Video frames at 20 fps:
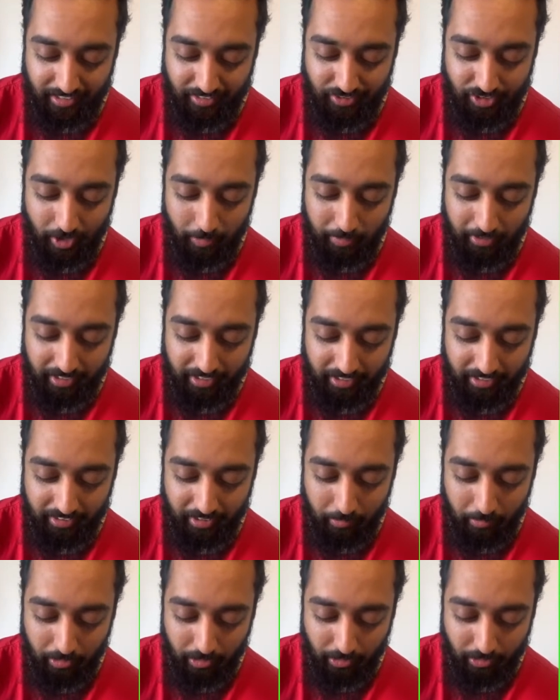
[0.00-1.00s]
Dropping
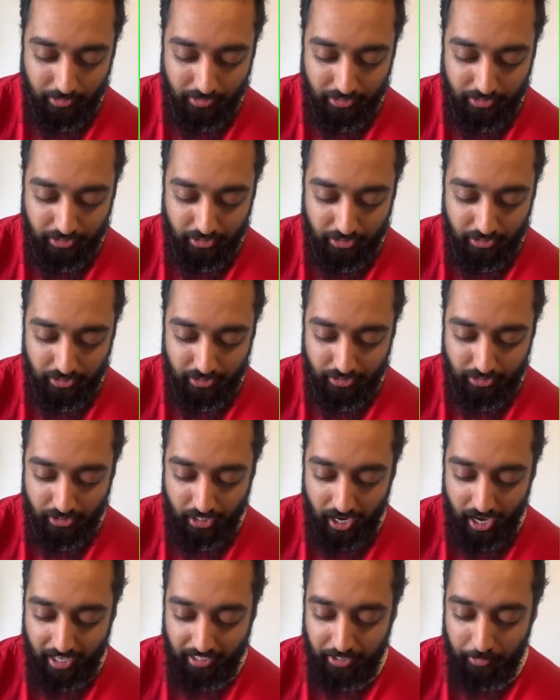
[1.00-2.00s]
the balloons
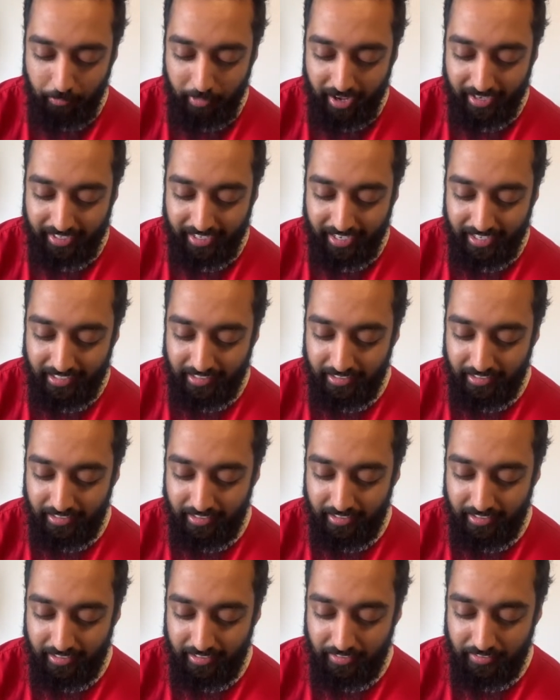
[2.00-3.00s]
at the back end.
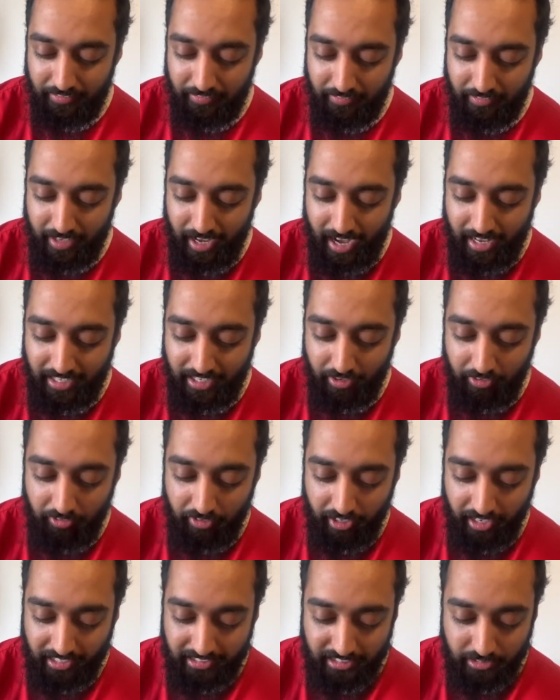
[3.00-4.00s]
I didn't
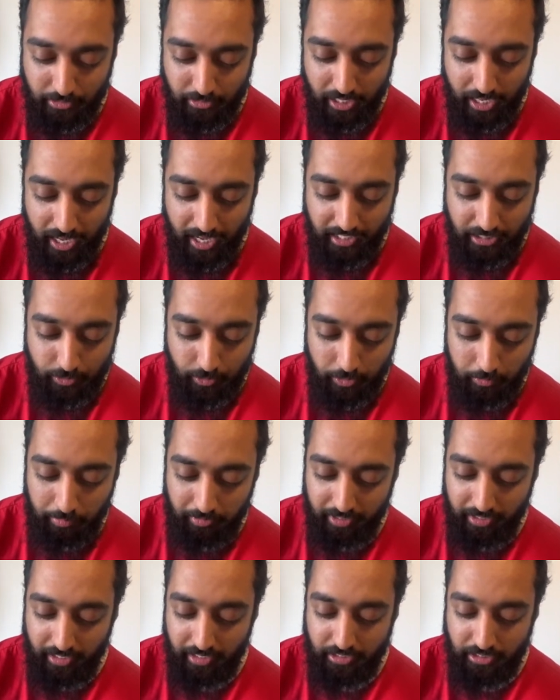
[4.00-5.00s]
realize there was an air sweeper
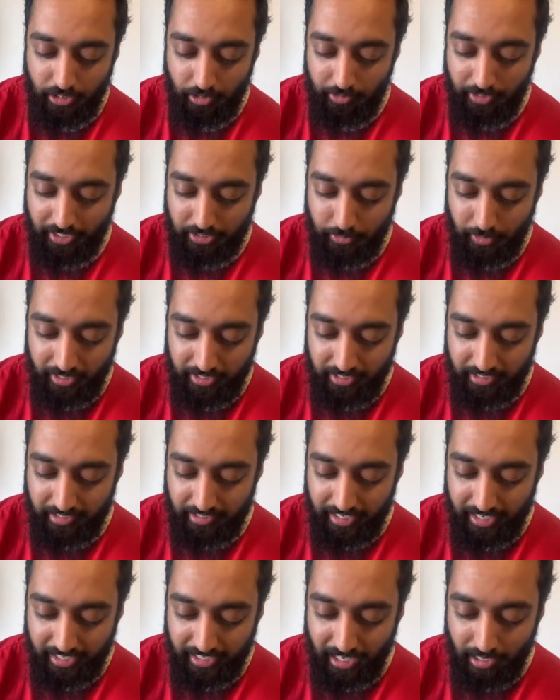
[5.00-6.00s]
here, so that's why I didn't
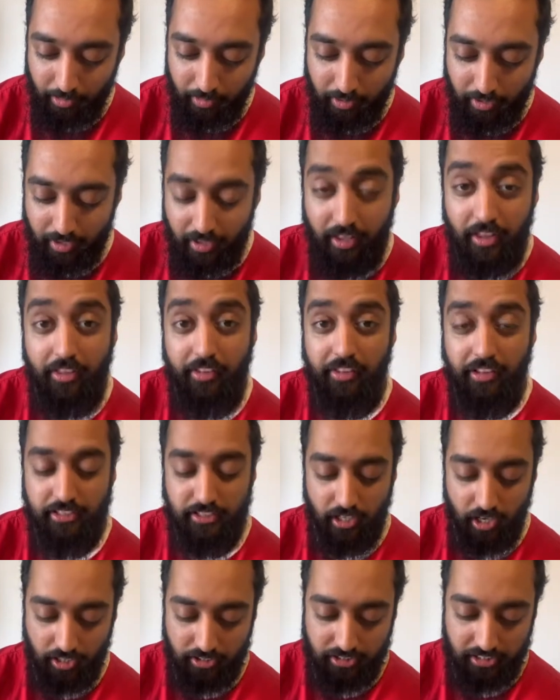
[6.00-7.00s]
take out this
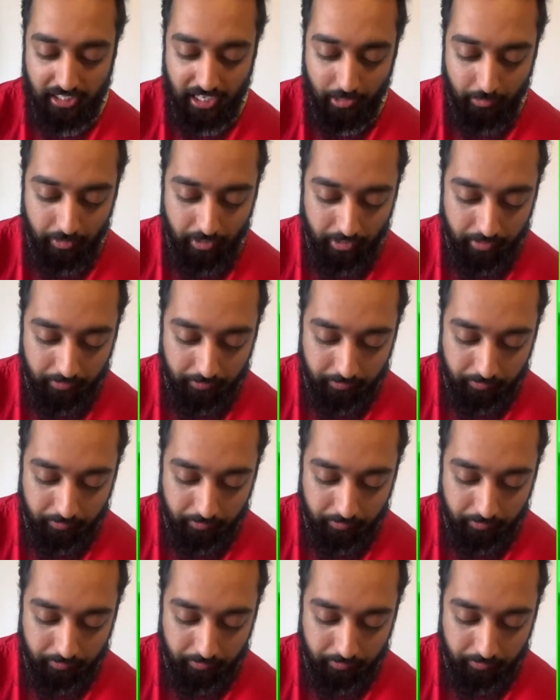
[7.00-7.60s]
archer tower.